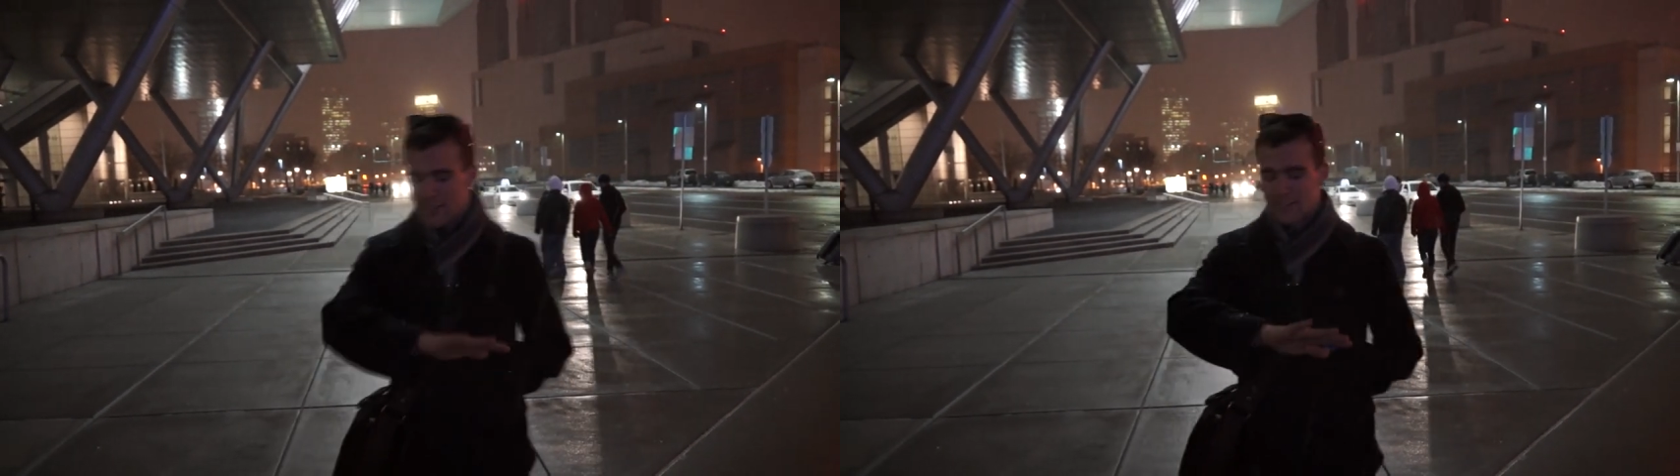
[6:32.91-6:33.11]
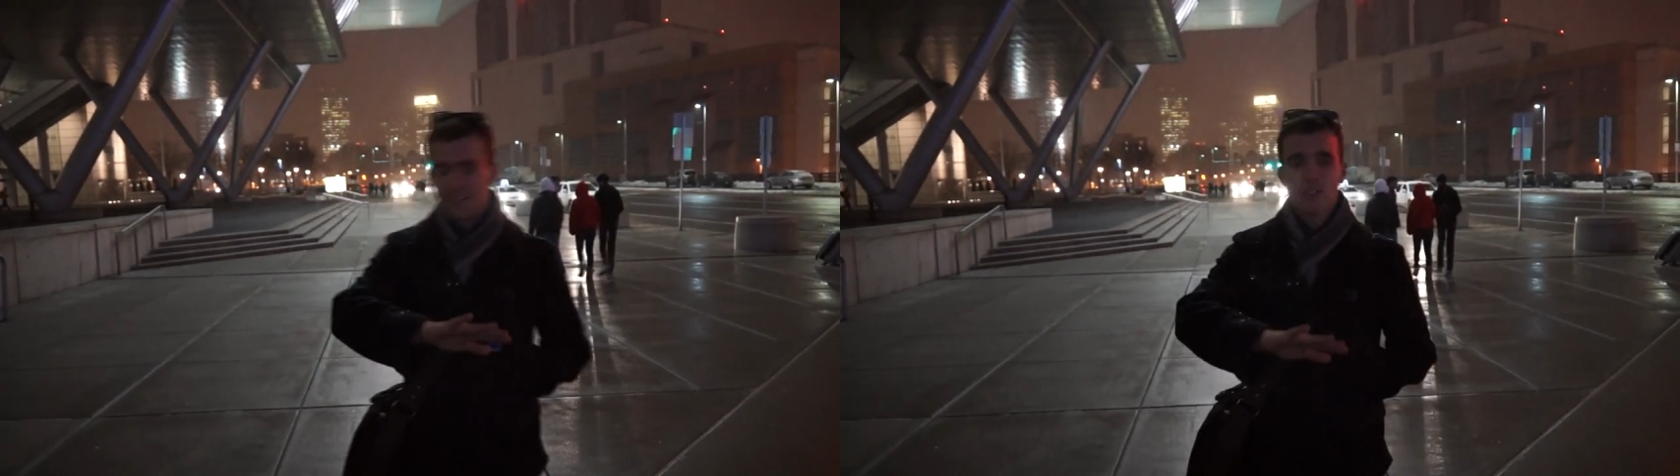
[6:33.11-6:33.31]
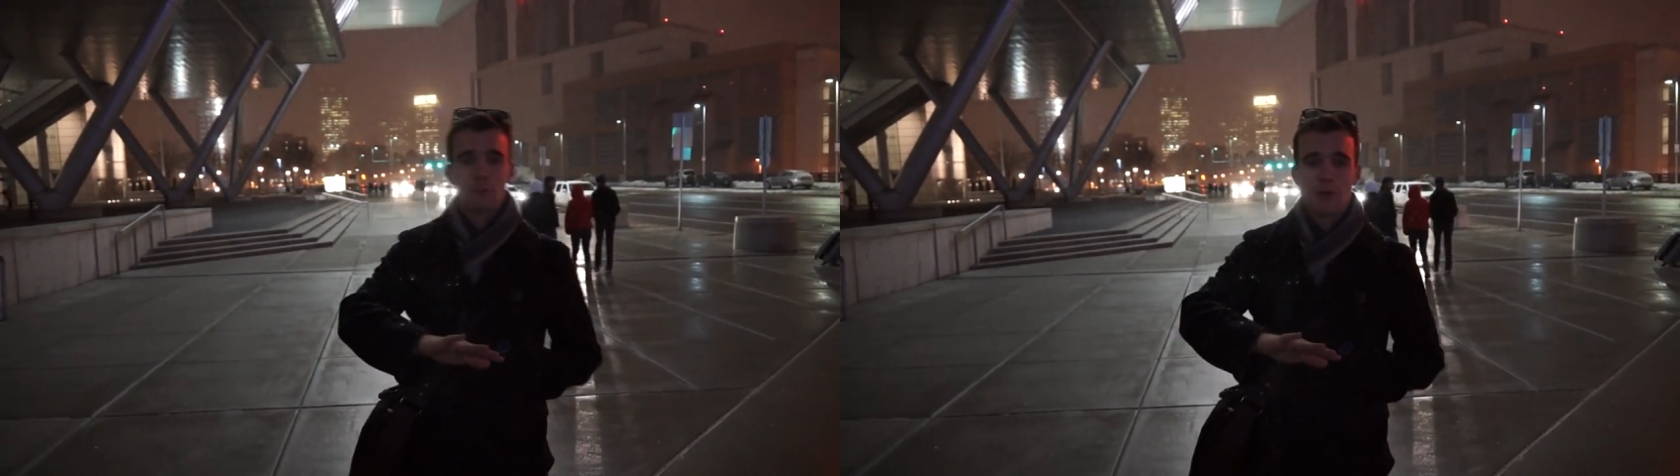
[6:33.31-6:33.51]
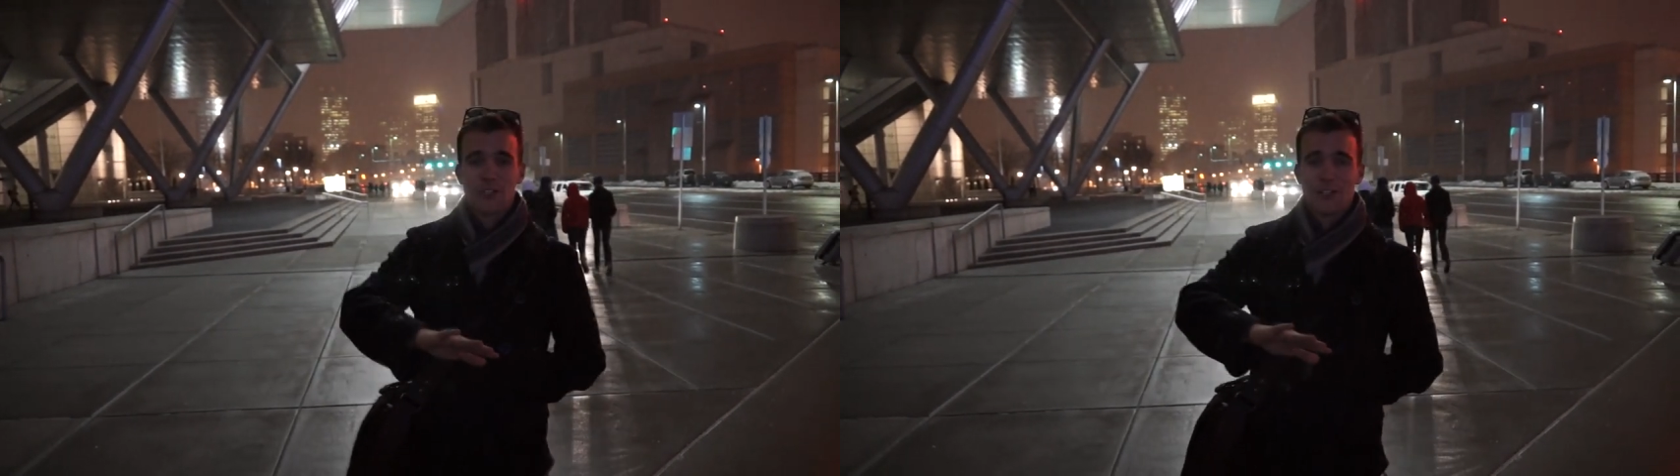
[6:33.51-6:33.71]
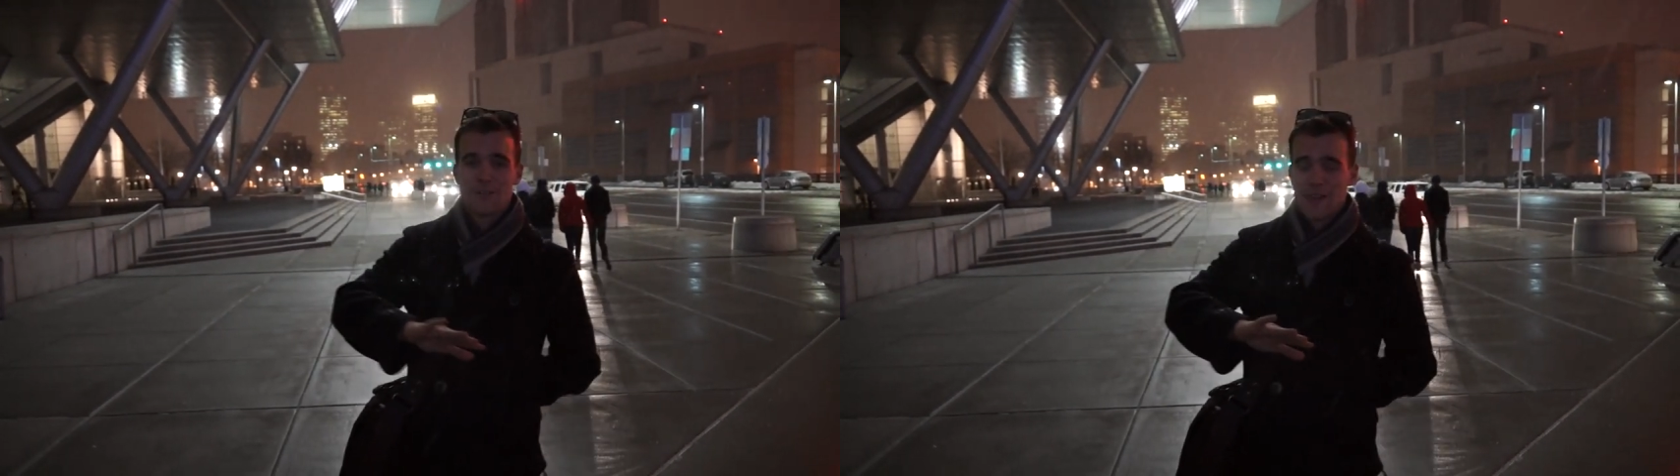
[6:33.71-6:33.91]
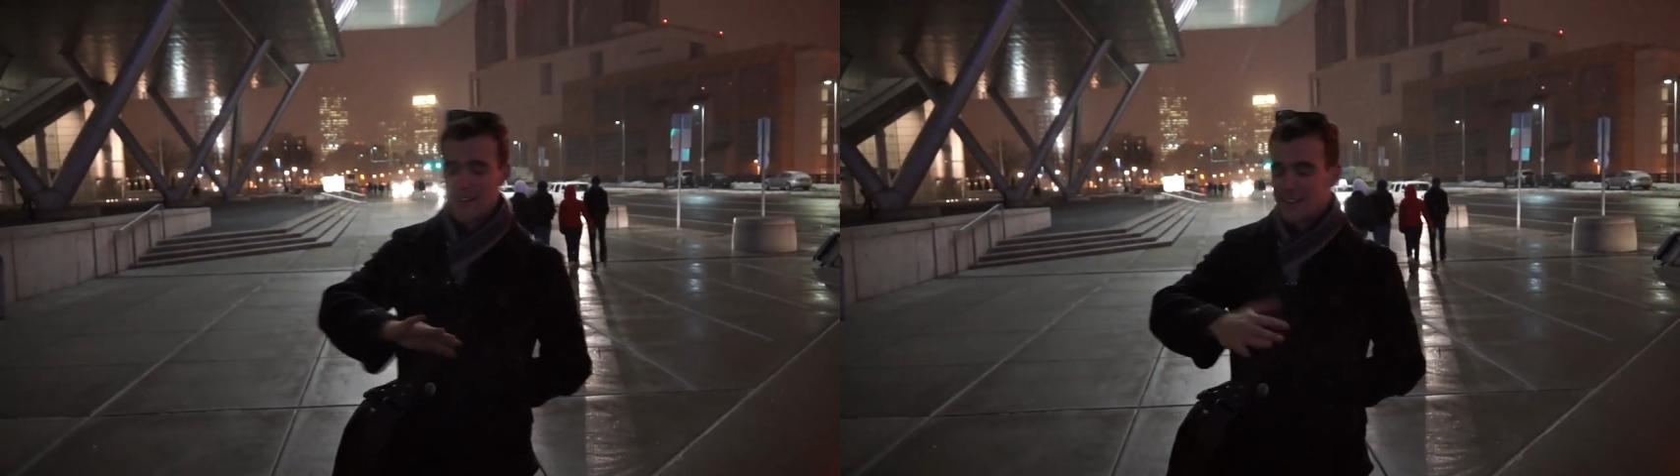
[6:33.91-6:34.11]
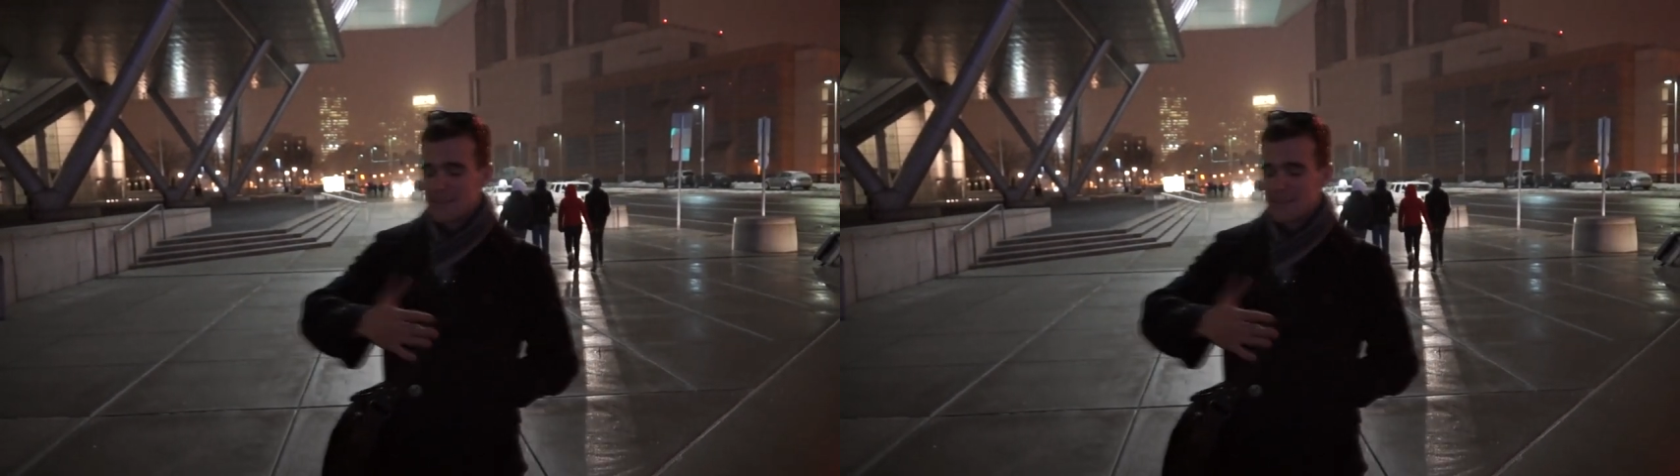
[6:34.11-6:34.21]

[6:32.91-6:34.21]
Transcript: thing, especially to me.